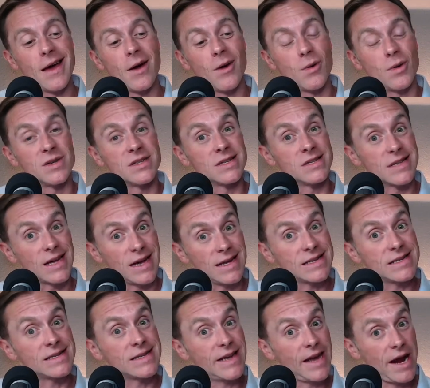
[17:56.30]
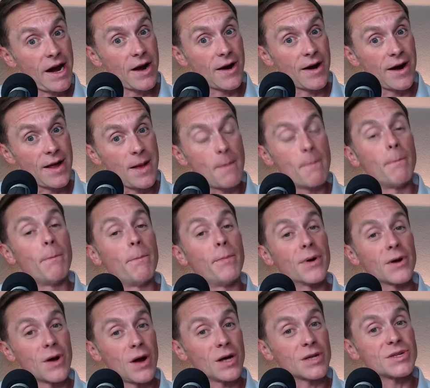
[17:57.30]
which is kind of scary,
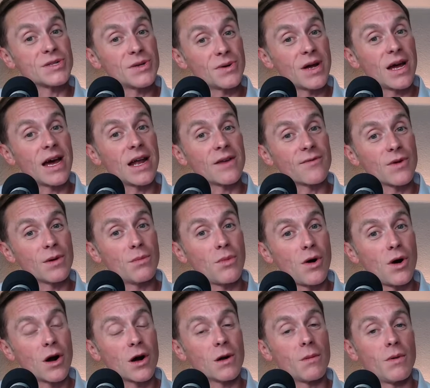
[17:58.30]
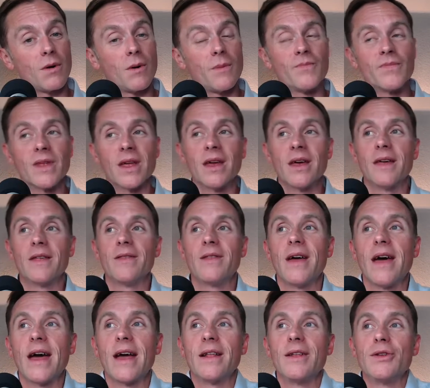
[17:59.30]
but also kind of remarkable,
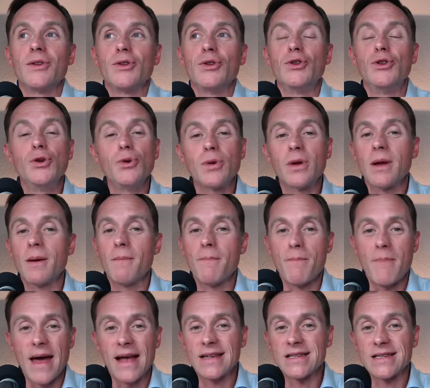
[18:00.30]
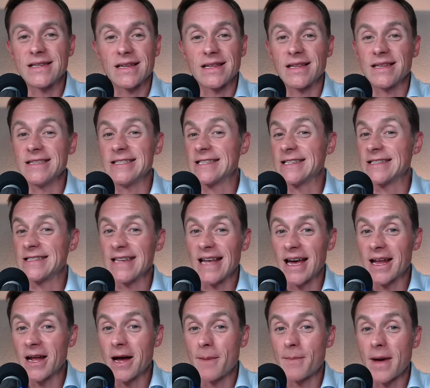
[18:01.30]
that you can basically
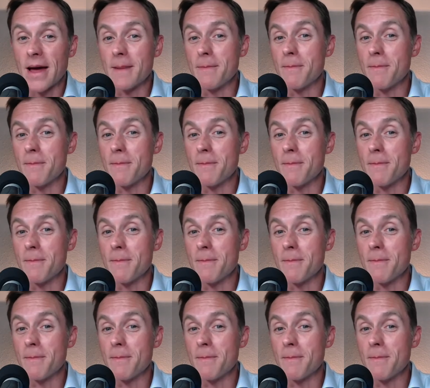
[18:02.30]
set up a